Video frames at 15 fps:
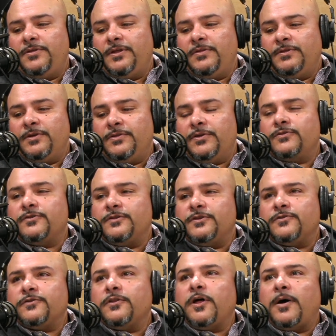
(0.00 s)

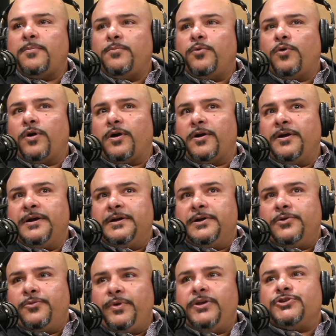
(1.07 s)
There's a lot more
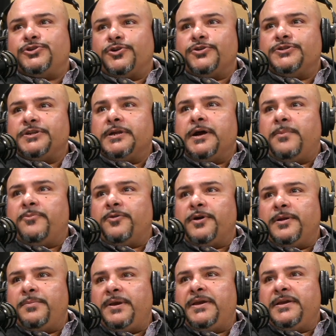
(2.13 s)
reassurance and comfort
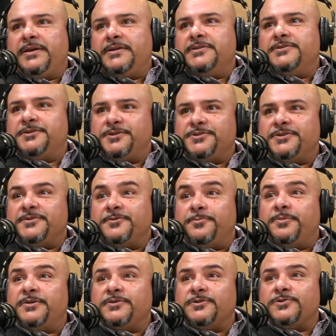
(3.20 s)
in making a decision as a
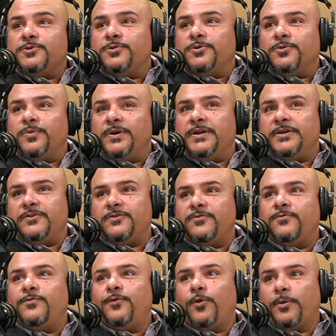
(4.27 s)
business owner when it's
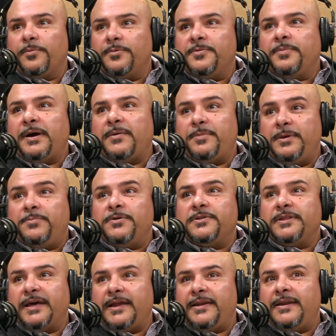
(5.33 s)
informed by people
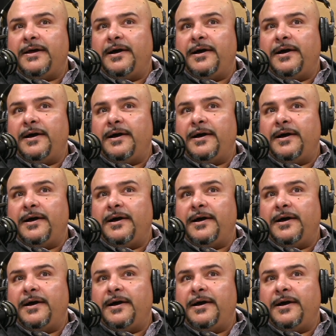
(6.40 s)
that